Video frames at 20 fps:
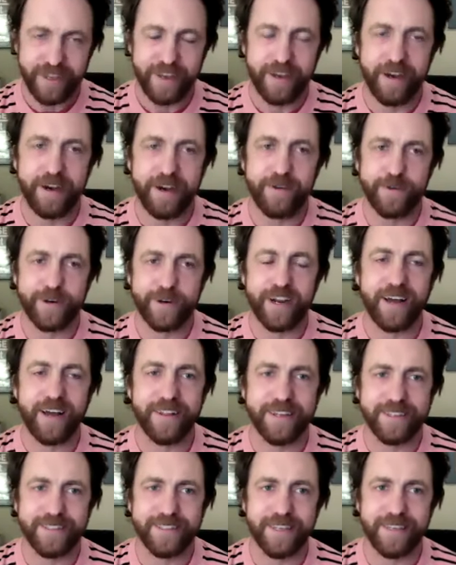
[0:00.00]
Uh, we're
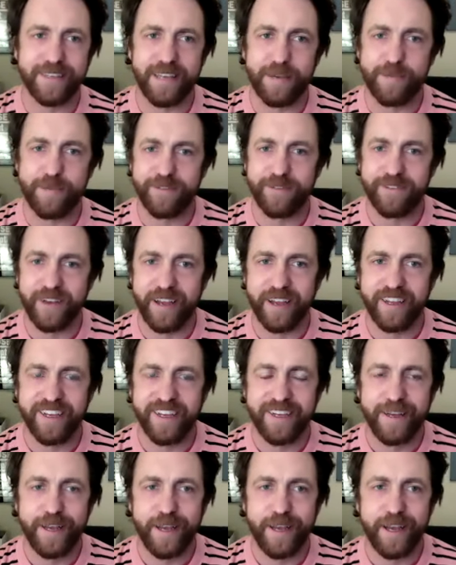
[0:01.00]
colleagues at the MFA.
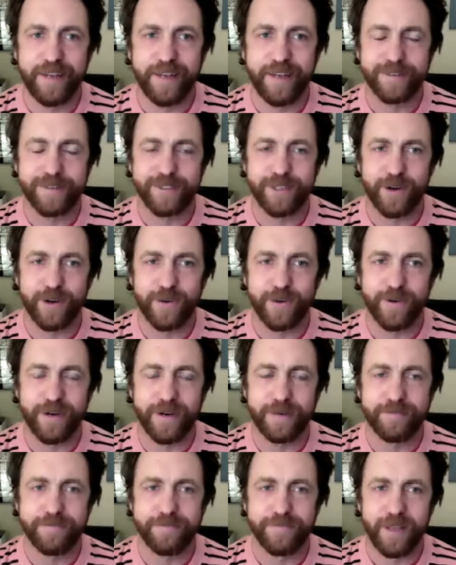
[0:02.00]
And so
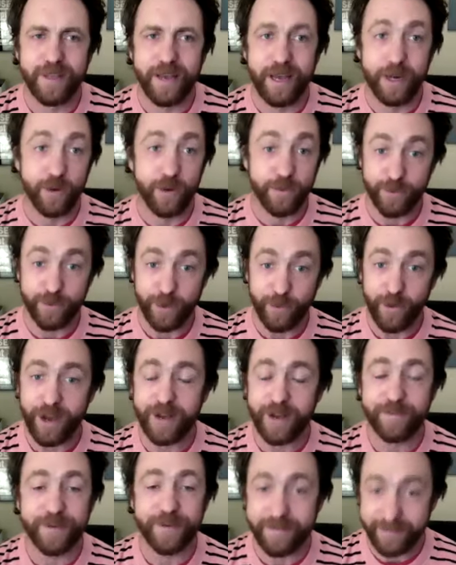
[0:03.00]
um, I know him very
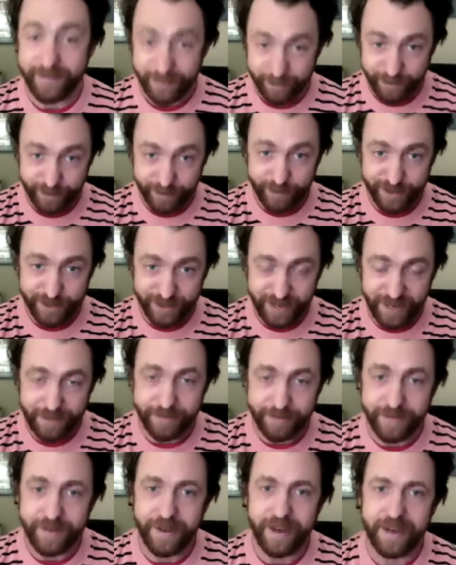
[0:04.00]
well, but my first
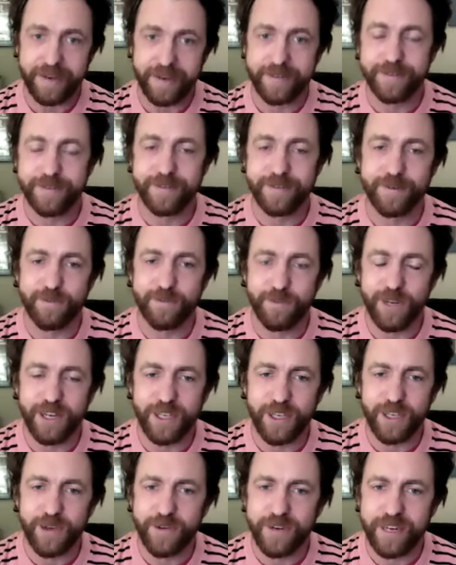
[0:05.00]
time uh, meeting
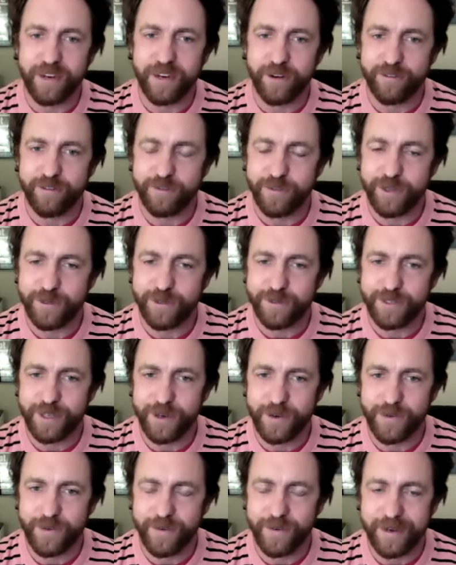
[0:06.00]
you and hearing from you.
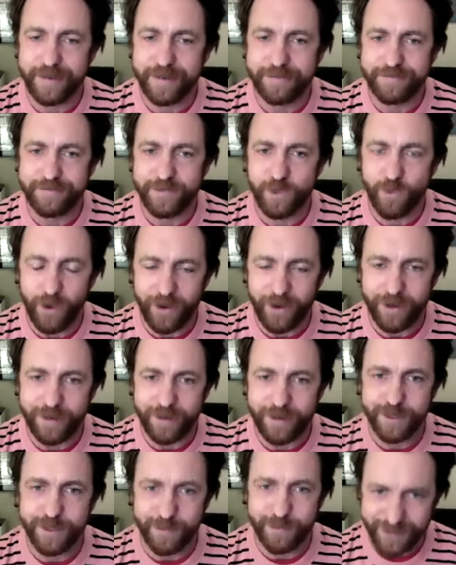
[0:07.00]
So, um,
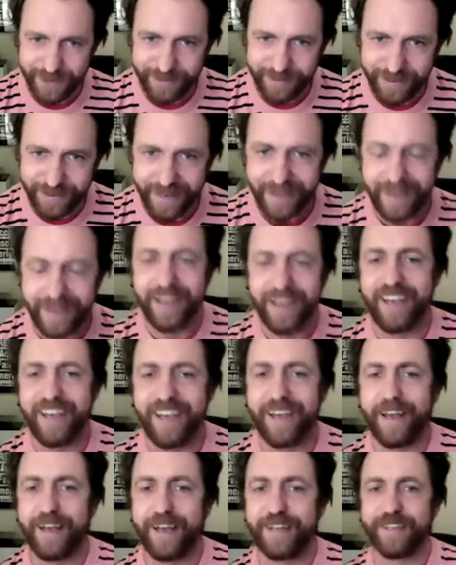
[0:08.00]
welcome to Pacific.
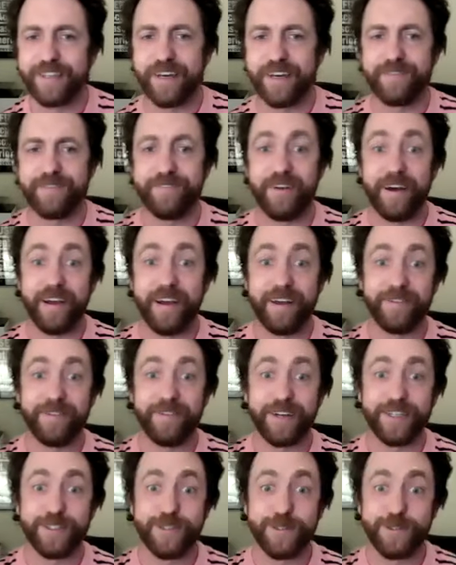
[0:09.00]
And um, I
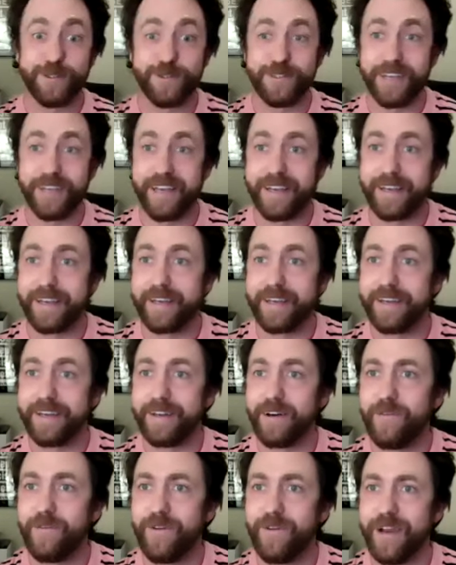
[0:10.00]
invite you to take it
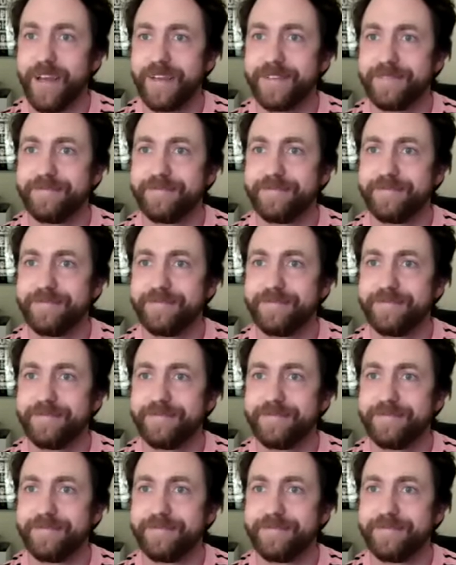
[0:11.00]
away.